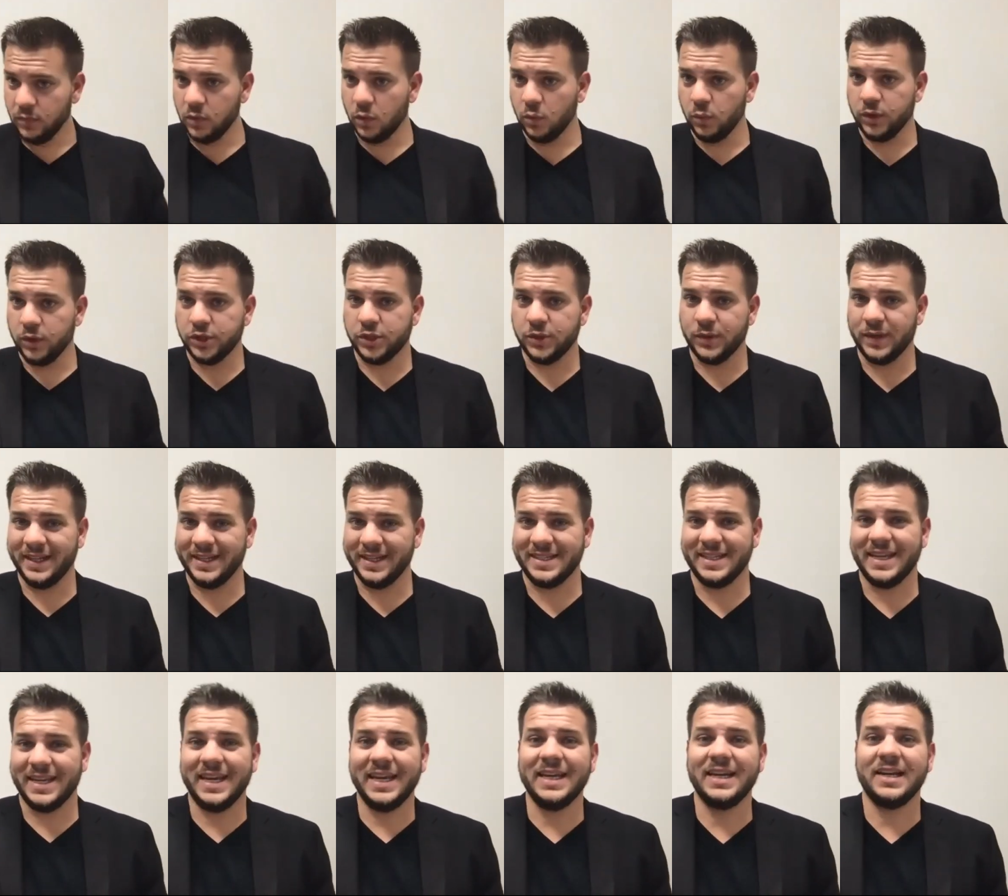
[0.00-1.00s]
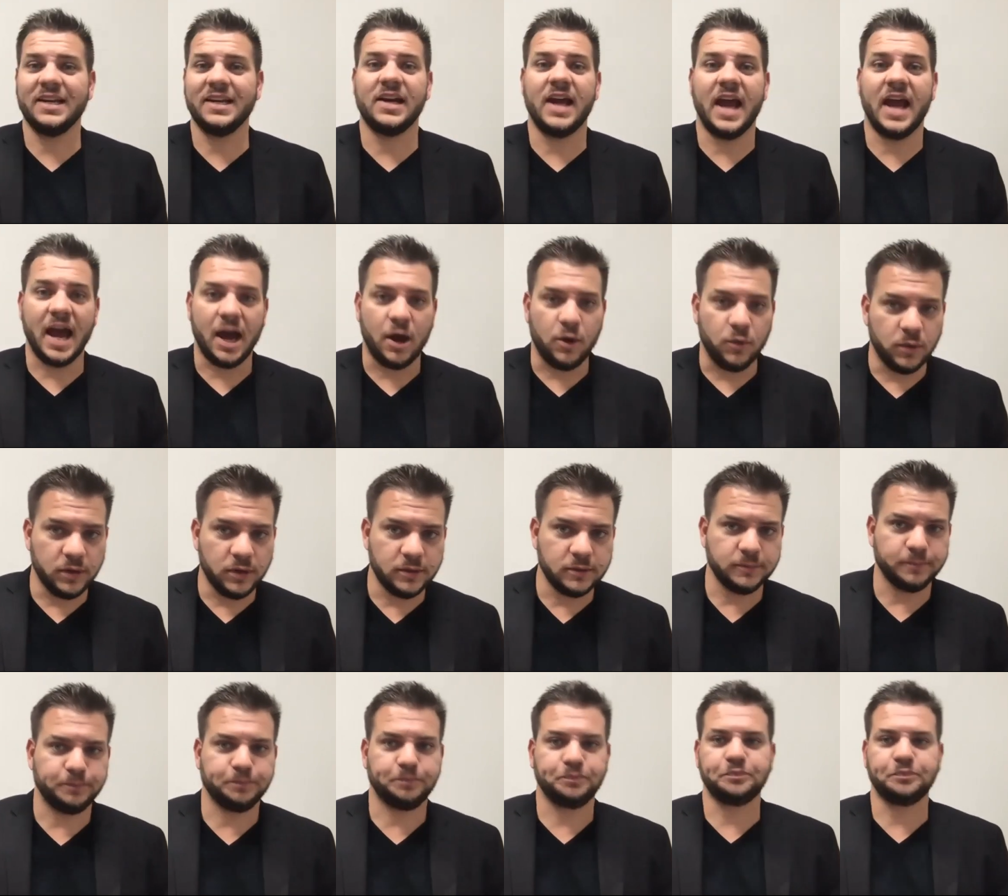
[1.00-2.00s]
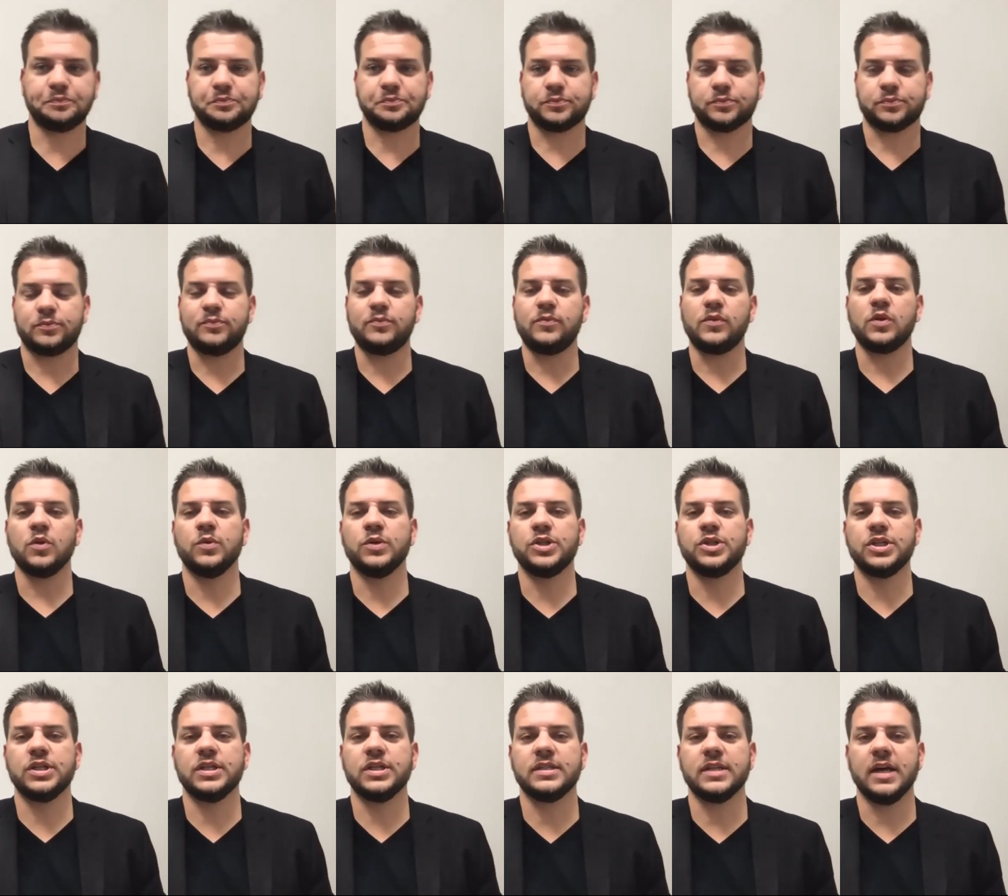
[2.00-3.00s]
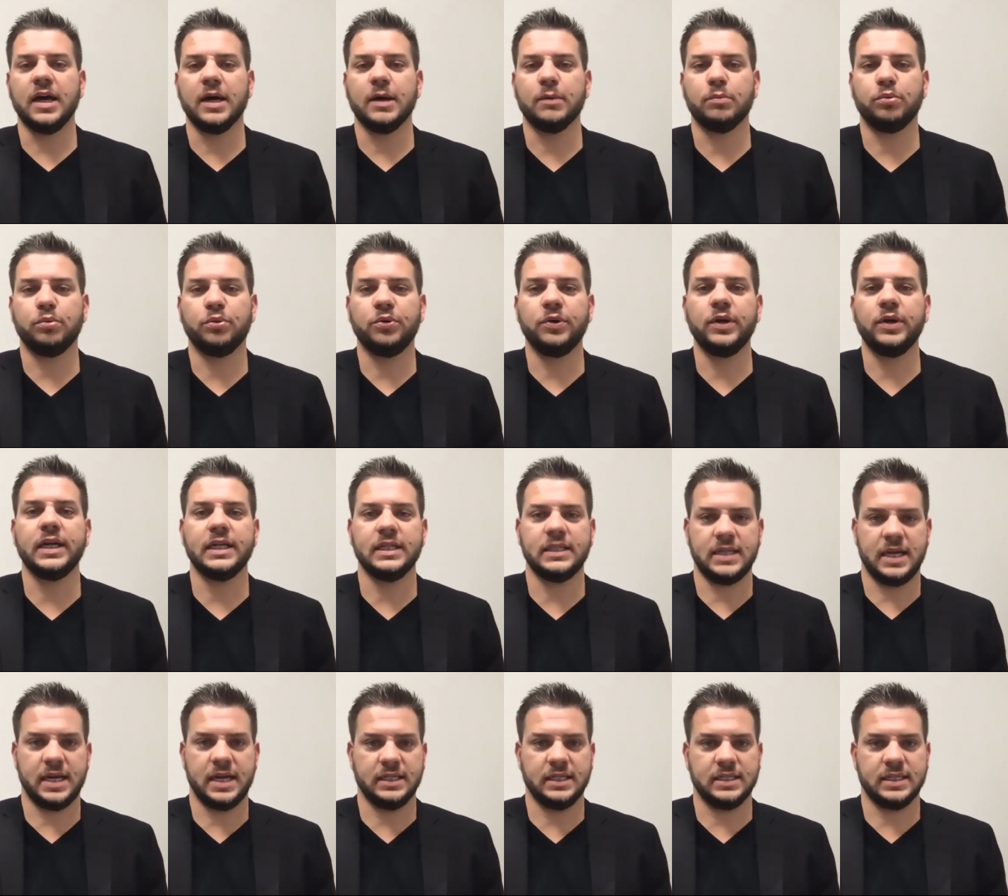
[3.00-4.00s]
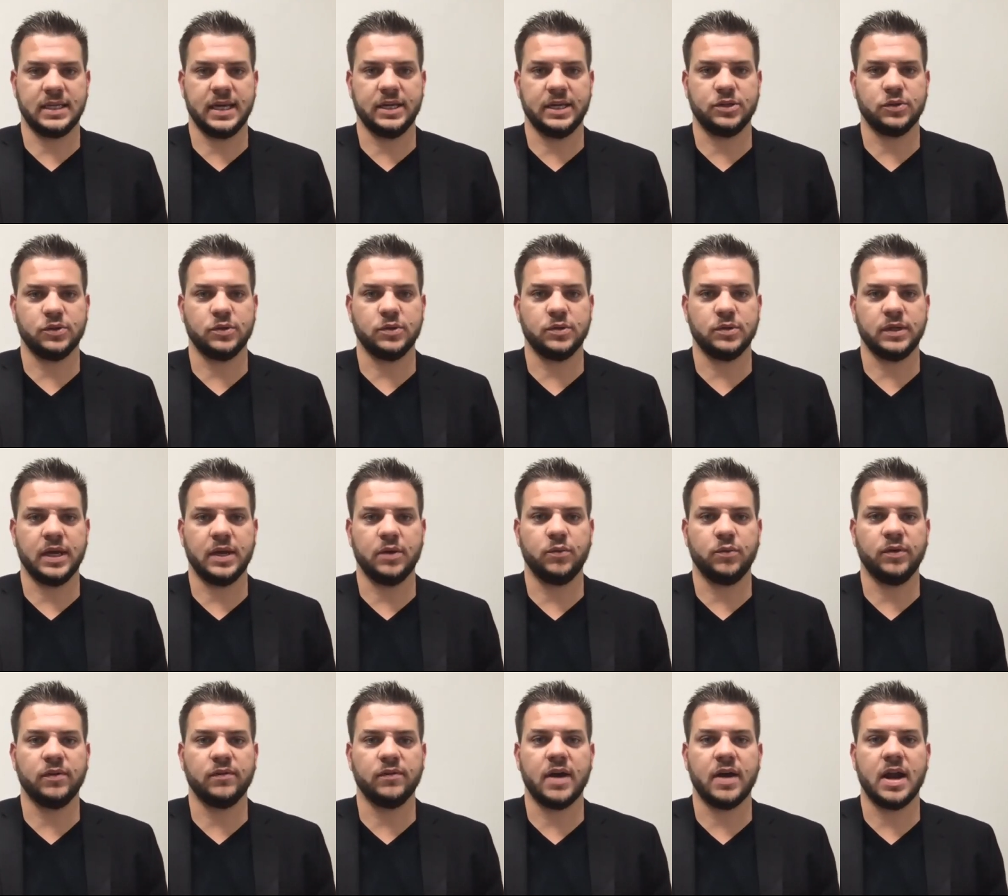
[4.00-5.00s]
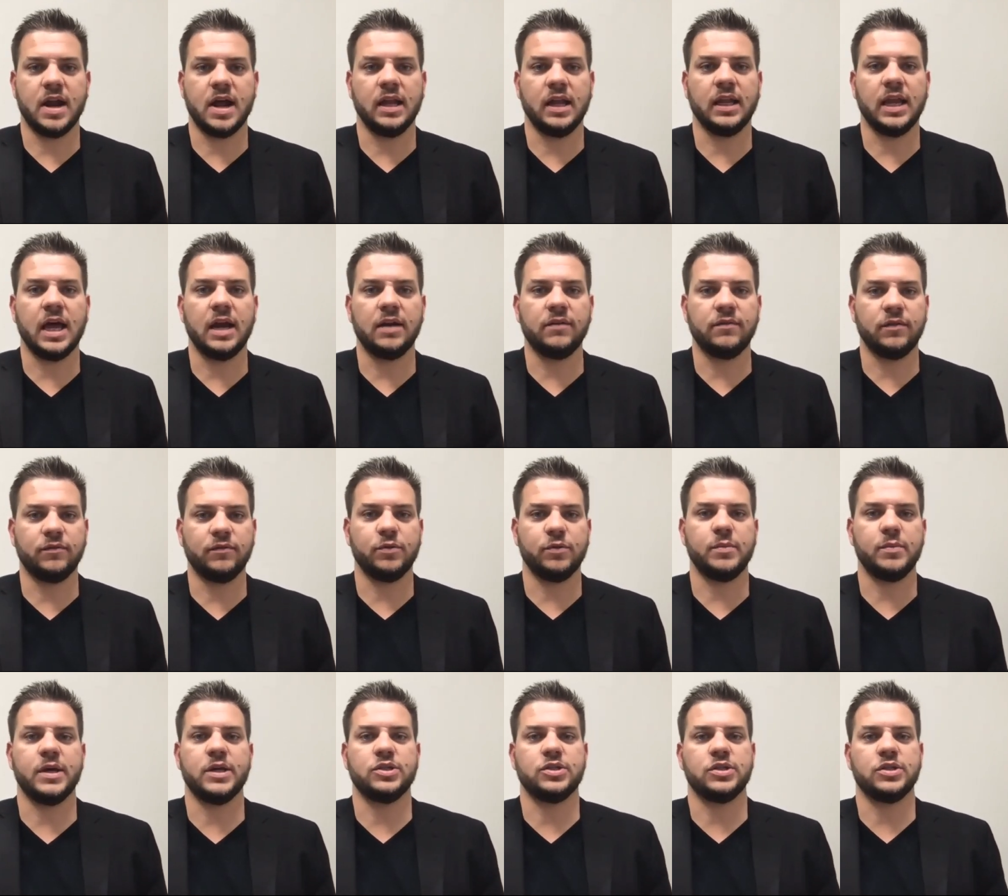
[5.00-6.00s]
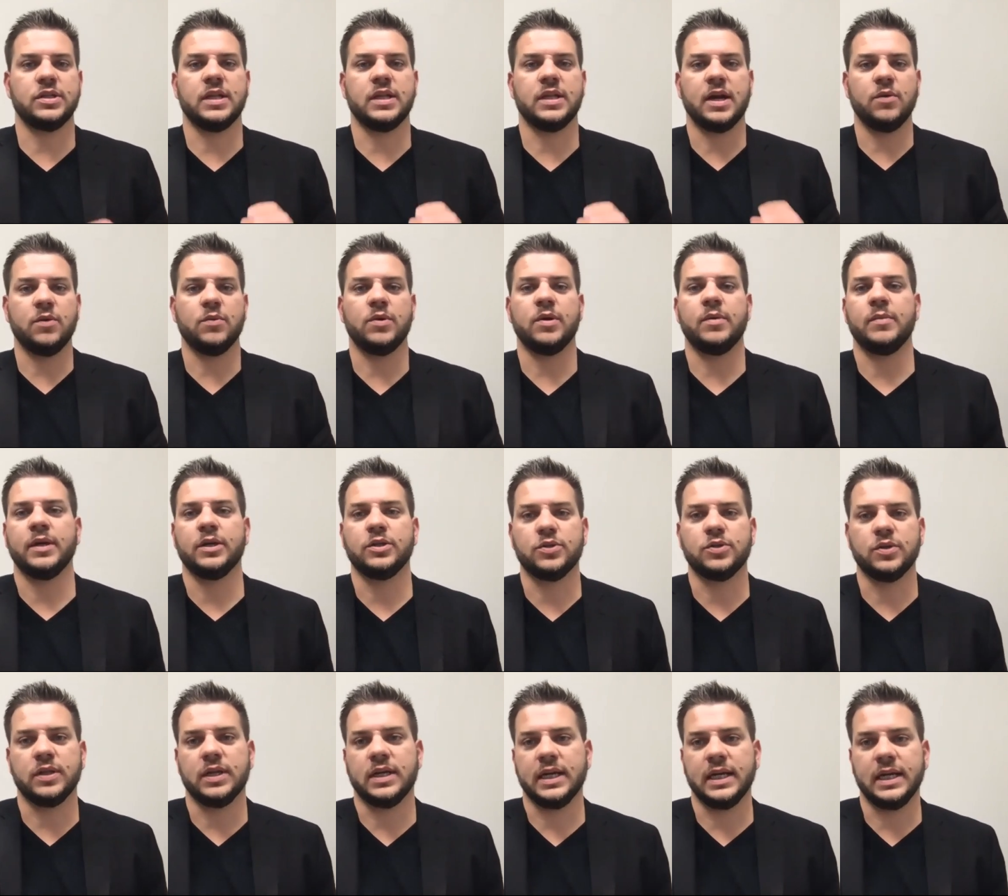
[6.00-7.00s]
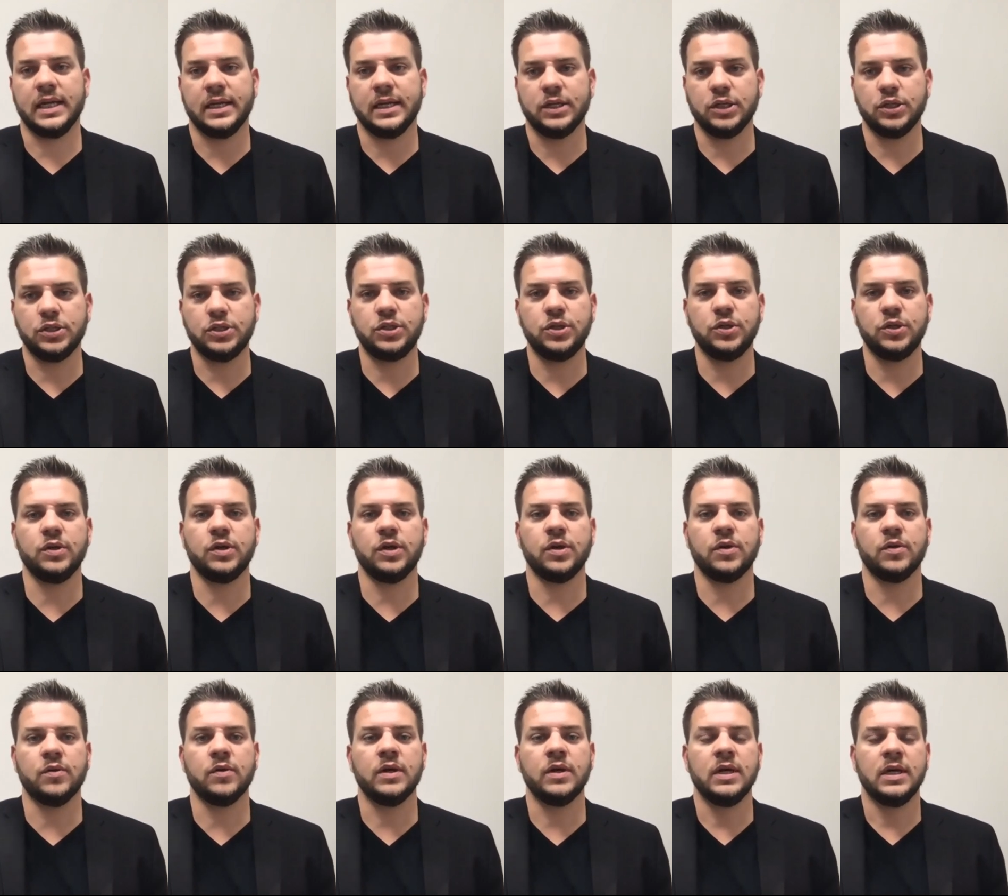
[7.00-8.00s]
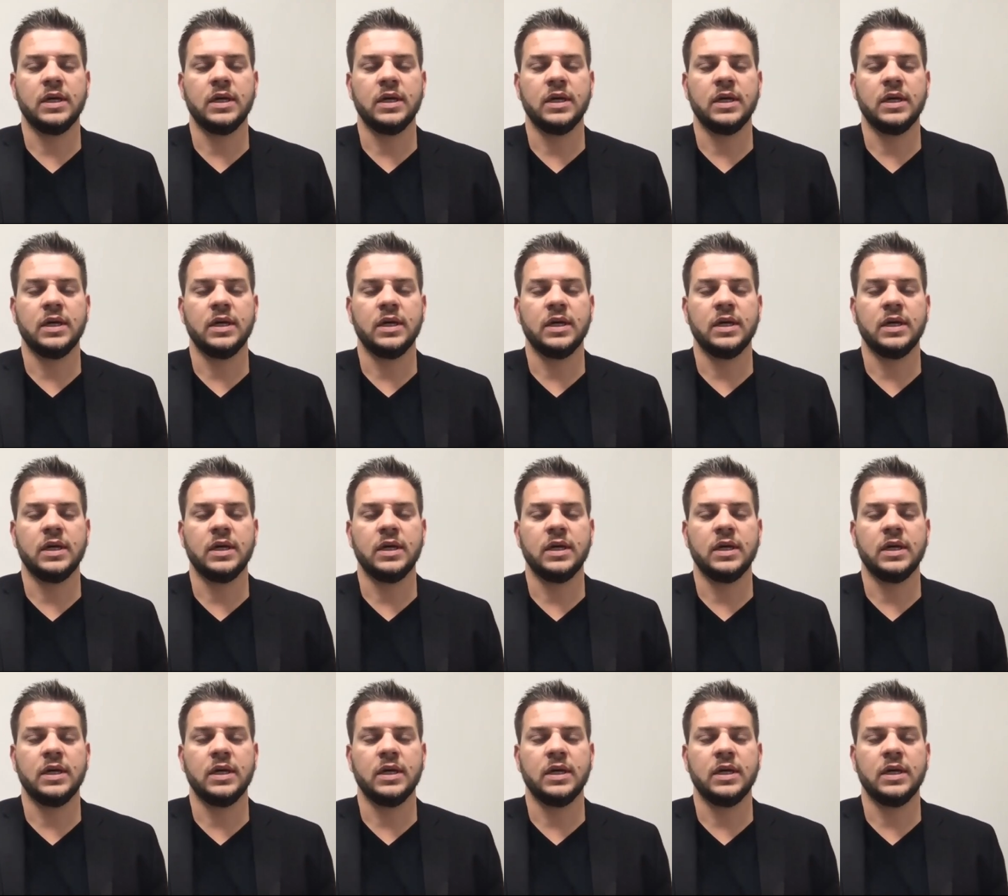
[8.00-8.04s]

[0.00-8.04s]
We're doing this in an hour, which is a pretty tight schedule, yet we've got a lot of information that I want to make sure that I get to you